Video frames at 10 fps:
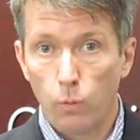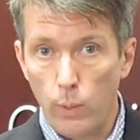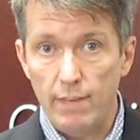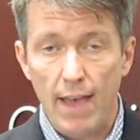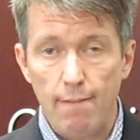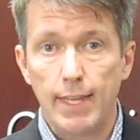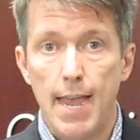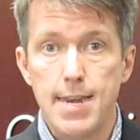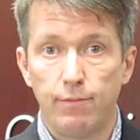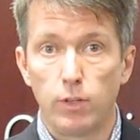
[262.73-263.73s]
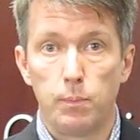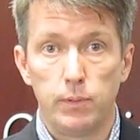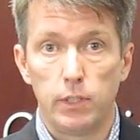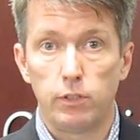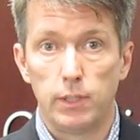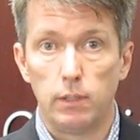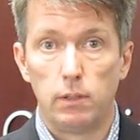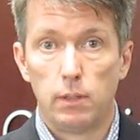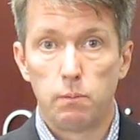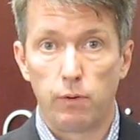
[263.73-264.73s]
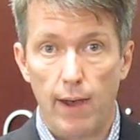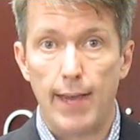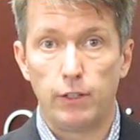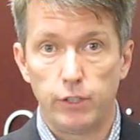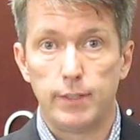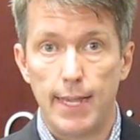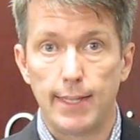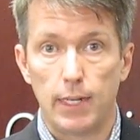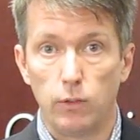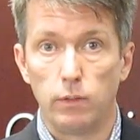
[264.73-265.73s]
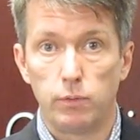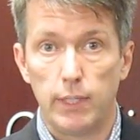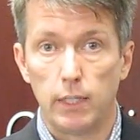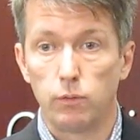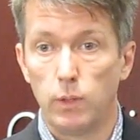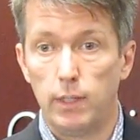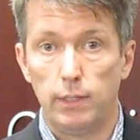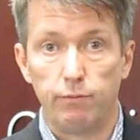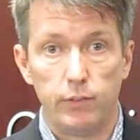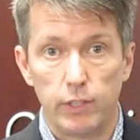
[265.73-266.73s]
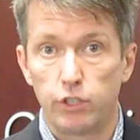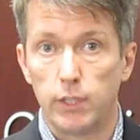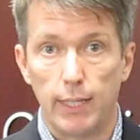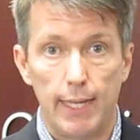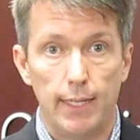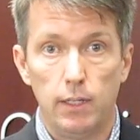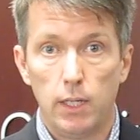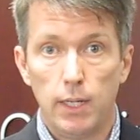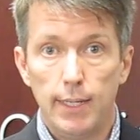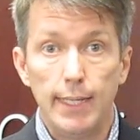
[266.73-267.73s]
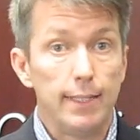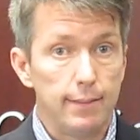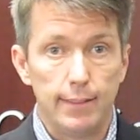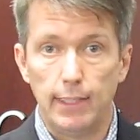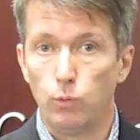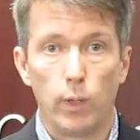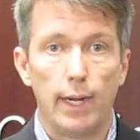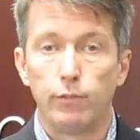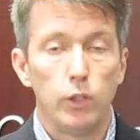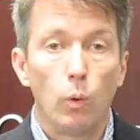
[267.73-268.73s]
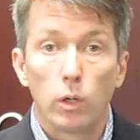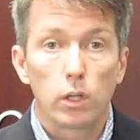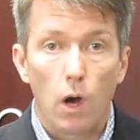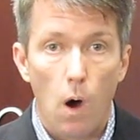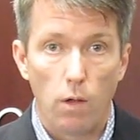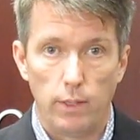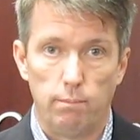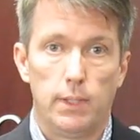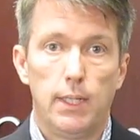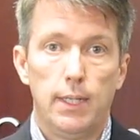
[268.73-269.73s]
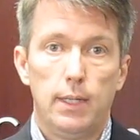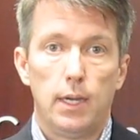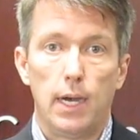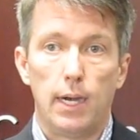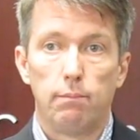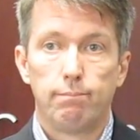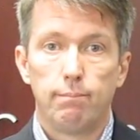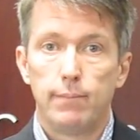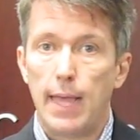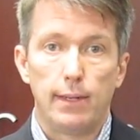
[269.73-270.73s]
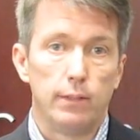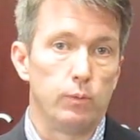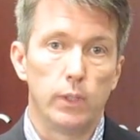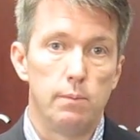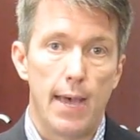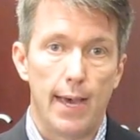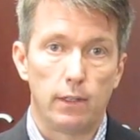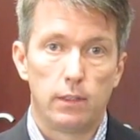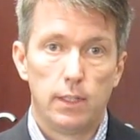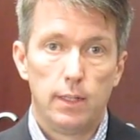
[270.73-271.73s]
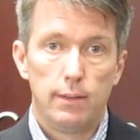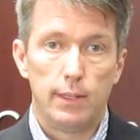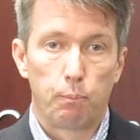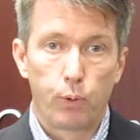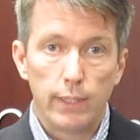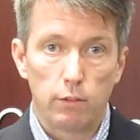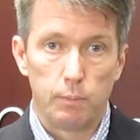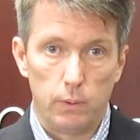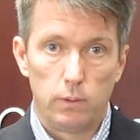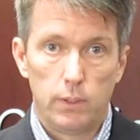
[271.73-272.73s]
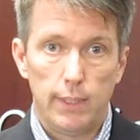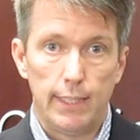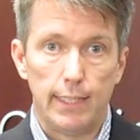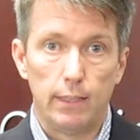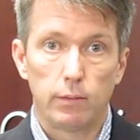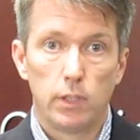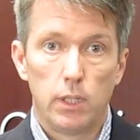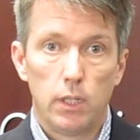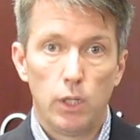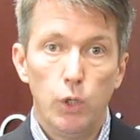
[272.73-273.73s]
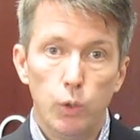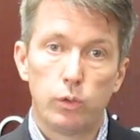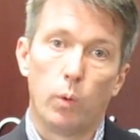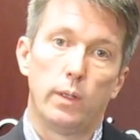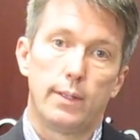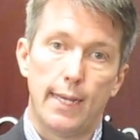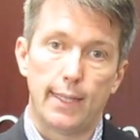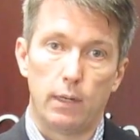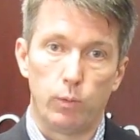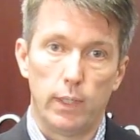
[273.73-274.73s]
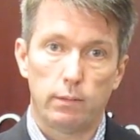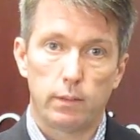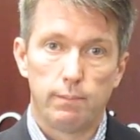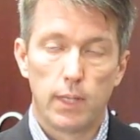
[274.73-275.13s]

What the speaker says: We've advocated for the position that providers should take that on themselves in physician-led entities, whatever you want to call them. That doesn't really matter. The principle is who's going to take that risk.